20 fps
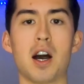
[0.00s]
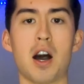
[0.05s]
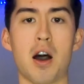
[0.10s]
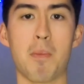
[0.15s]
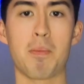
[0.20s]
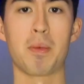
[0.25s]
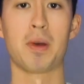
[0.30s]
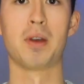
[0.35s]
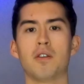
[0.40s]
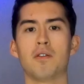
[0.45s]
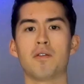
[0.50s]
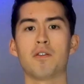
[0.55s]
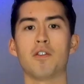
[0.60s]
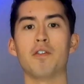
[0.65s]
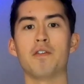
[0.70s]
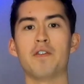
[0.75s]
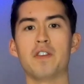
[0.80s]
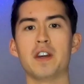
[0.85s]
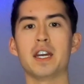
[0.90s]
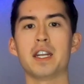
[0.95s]
up. For
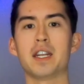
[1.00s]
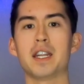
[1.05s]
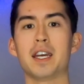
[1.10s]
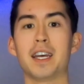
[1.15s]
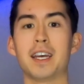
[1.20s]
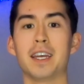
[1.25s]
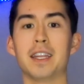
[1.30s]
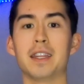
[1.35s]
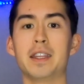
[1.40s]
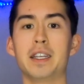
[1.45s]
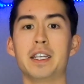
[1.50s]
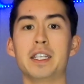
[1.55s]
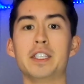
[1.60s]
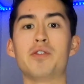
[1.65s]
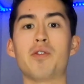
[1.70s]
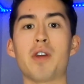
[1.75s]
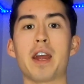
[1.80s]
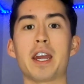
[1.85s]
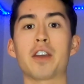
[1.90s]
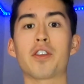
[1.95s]
fit, these
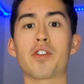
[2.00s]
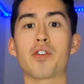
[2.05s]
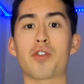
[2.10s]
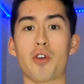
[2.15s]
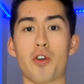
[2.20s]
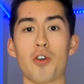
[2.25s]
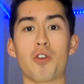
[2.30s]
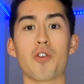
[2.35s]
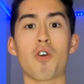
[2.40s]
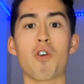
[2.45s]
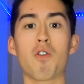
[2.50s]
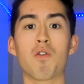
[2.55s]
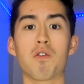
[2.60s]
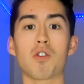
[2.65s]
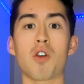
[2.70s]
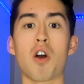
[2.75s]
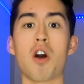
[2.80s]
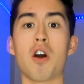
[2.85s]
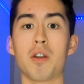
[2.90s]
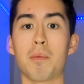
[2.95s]
rank 3rd
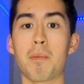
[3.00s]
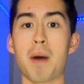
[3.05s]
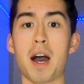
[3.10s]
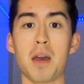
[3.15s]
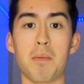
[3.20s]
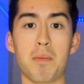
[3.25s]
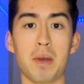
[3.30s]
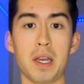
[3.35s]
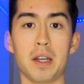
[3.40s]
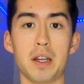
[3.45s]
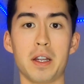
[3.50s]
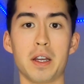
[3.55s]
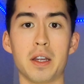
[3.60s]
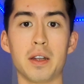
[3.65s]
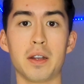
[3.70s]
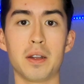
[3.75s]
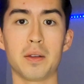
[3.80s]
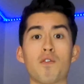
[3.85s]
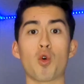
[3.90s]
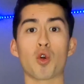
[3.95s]
overall in my opinion.
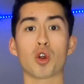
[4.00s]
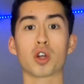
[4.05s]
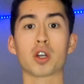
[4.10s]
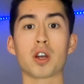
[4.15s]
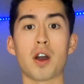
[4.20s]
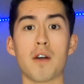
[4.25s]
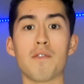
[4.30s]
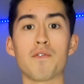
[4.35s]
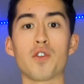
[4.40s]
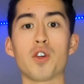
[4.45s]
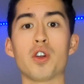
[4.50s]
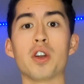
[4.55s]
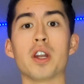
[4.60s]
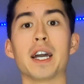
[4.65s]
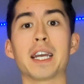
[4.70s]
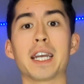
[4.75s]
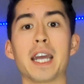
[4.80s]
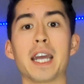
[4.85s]
For comfort,